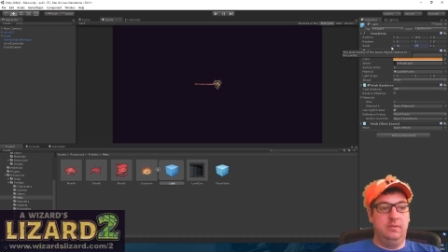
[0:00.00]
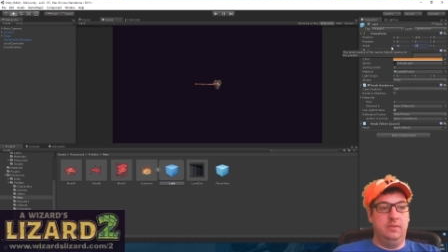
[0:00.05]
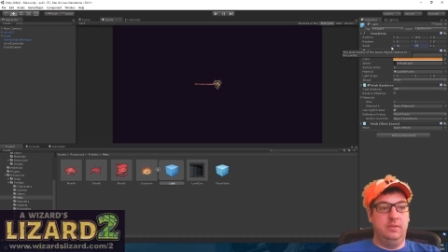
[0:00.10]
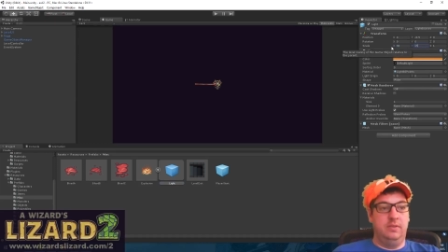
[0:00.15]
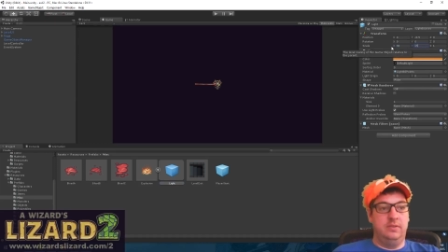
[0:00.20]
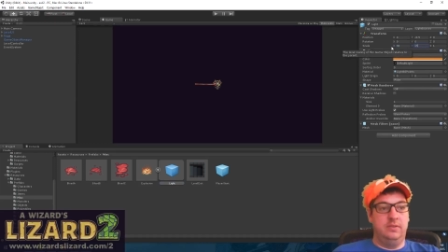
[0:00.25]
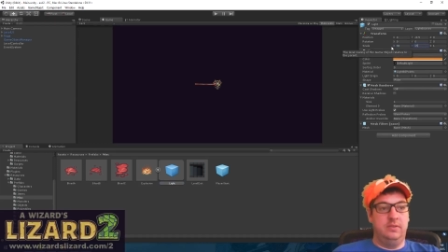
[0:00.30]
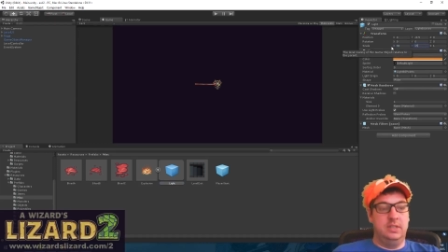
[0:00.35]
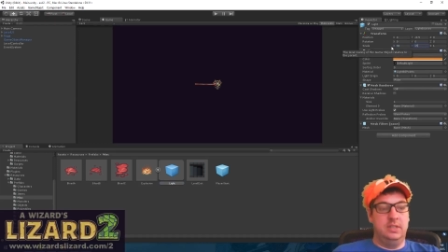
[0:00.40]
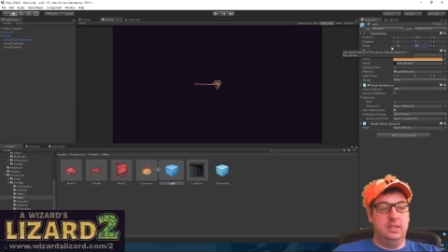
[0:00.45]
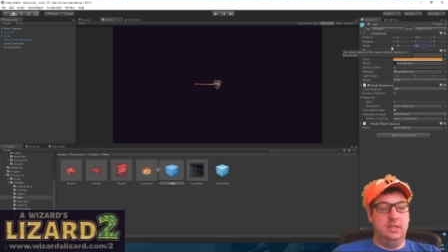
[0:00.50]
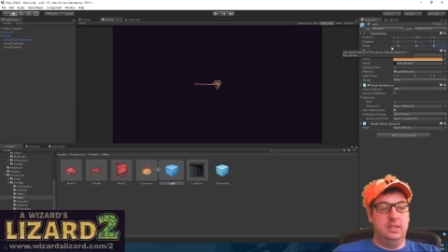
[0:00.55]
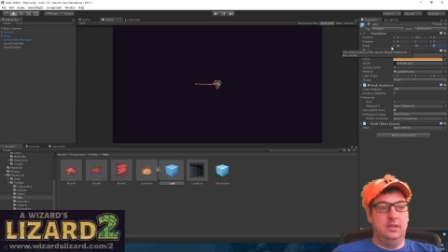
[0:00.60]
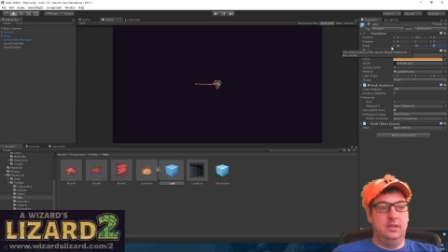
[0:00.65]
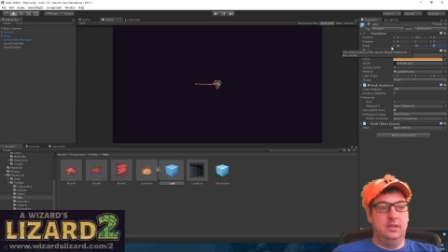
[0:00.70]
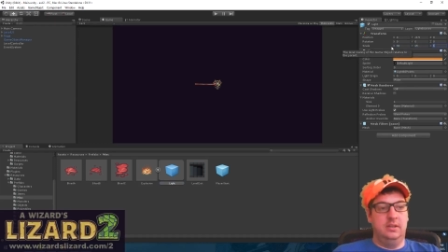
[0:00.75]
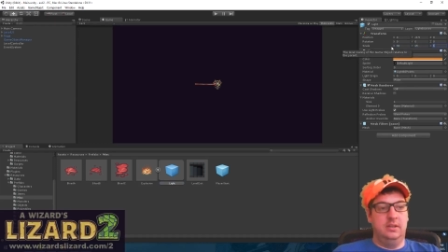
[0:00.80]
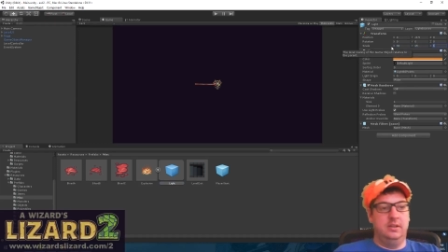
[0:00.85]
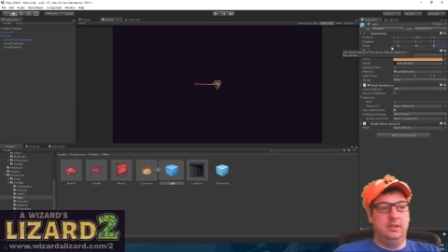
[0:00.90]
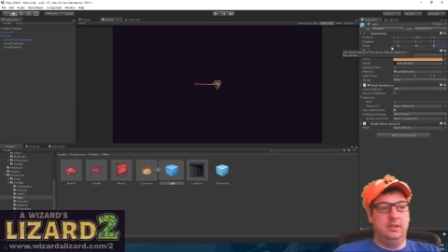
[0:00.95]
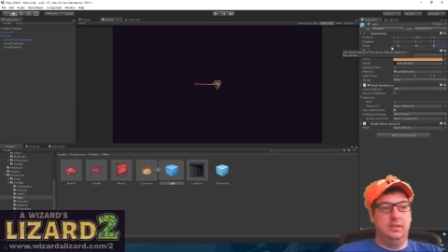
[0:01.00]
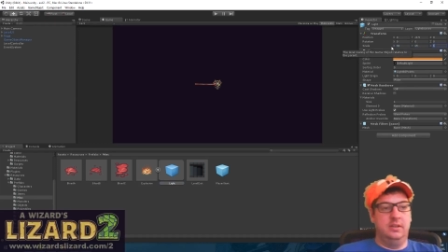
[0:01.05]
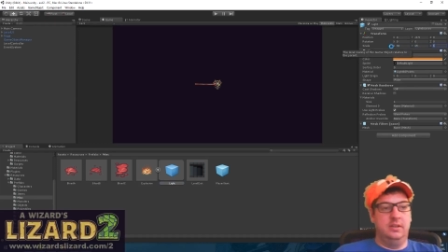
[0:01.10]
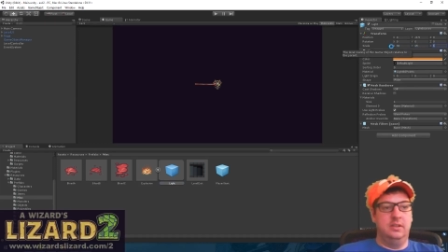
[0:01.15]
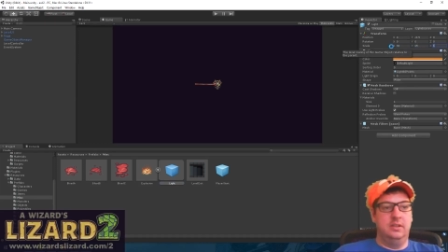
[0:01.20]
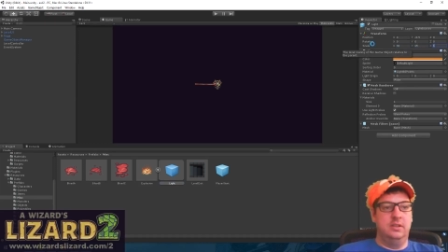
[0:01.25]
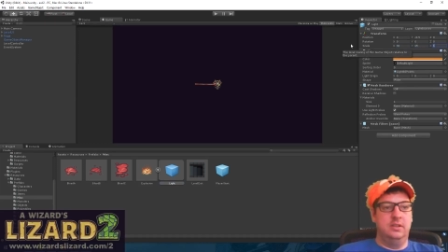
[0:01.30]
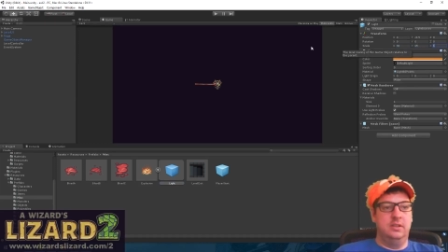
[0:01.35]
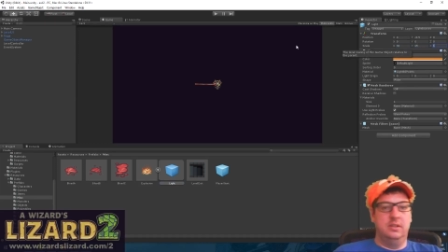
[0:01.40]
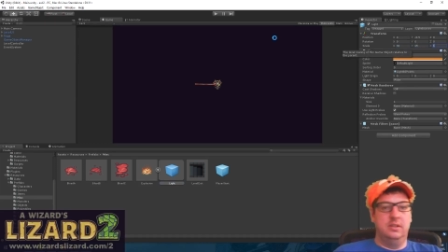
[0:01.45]
15,
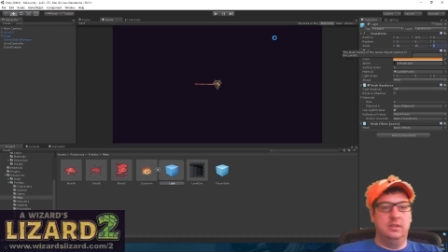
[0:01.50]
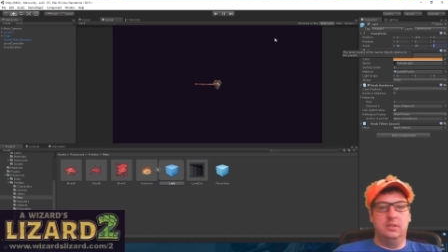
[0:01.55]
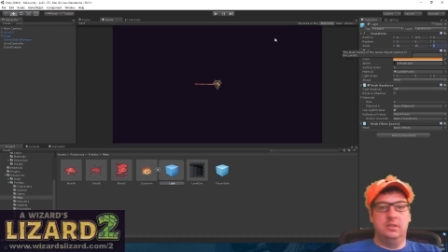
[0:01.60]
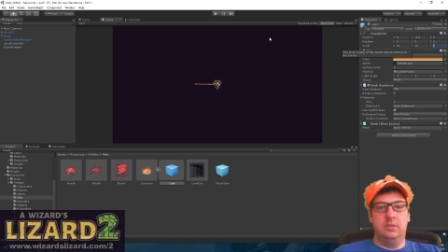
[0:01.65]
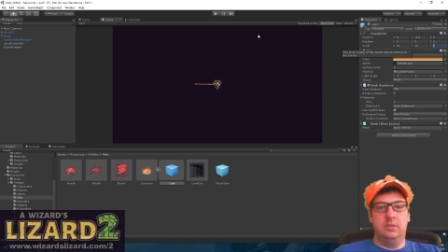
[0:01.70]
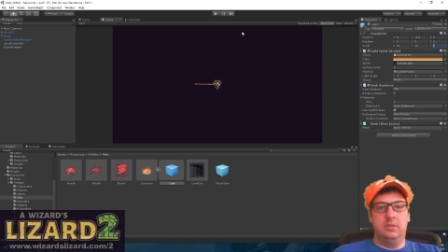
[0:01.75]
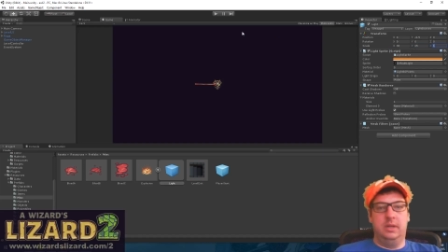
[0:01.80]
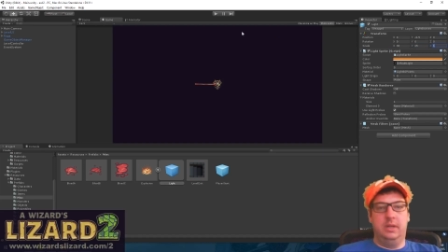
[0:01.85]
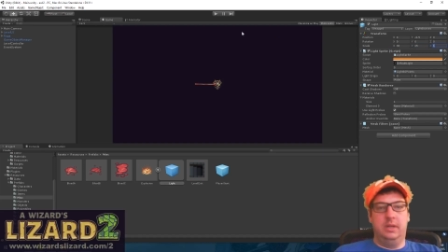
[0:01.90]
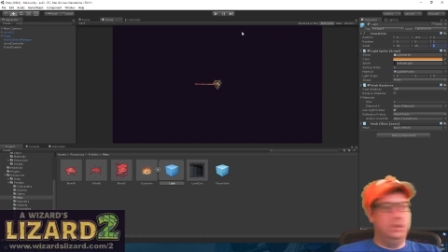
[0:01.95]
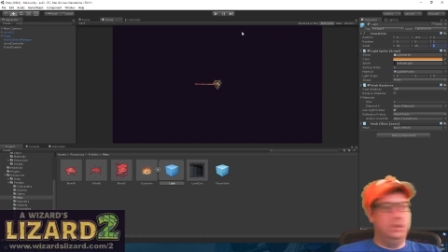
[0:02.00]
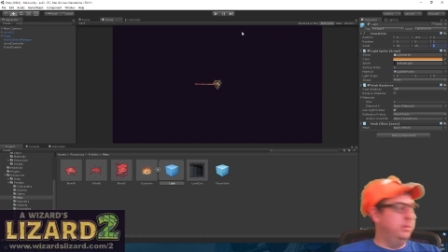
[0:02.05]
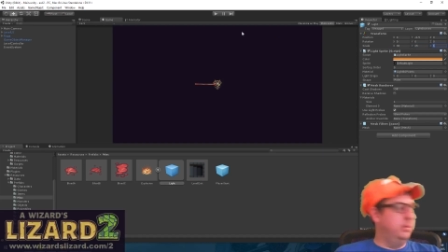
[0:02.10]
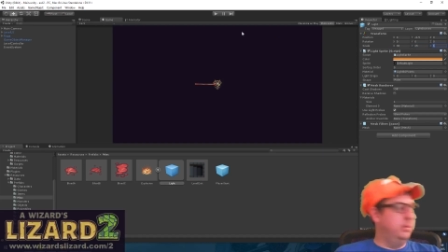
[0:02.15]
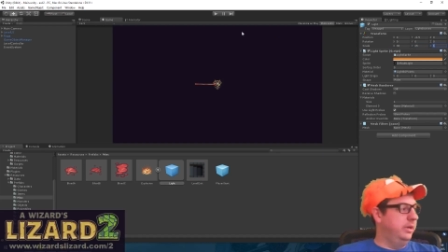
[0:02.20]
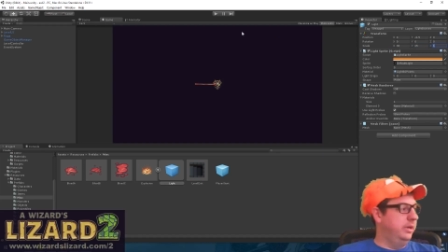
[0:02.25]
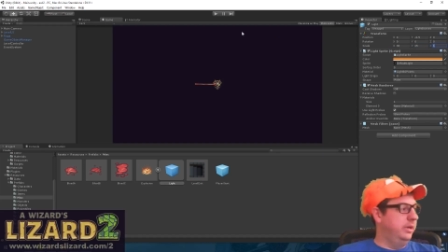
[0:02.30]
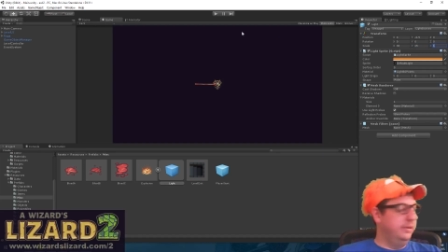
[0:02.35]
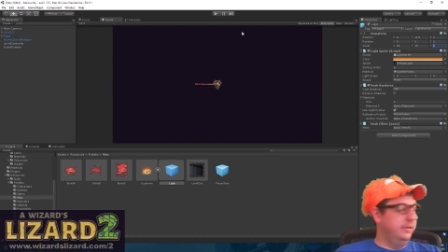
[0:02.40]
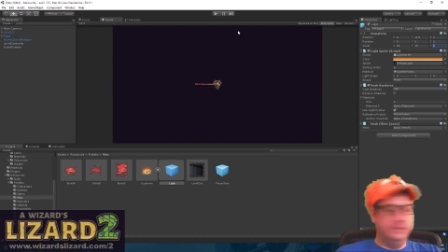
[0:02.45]
just to make it a little bigger.